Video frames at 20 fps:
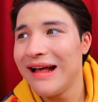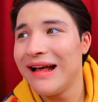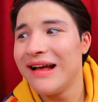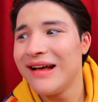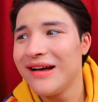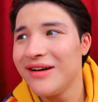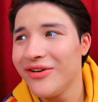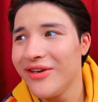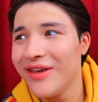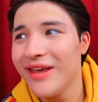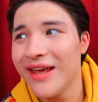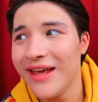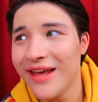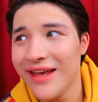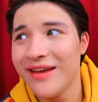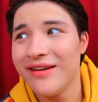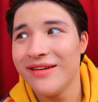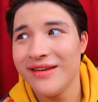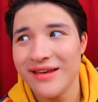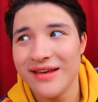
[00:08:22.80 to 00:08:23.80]
amateur uh -oh.
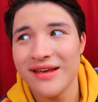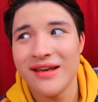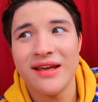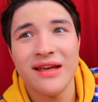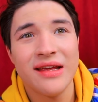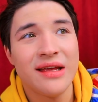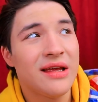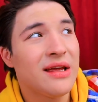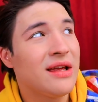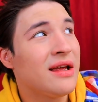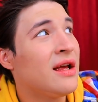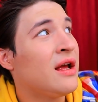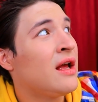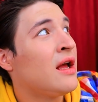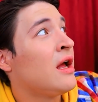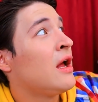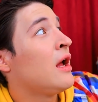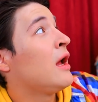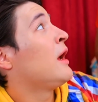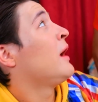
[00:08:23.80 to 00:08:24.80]
actors themselves would
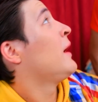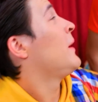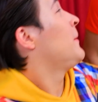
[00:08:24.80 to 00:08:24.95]
like.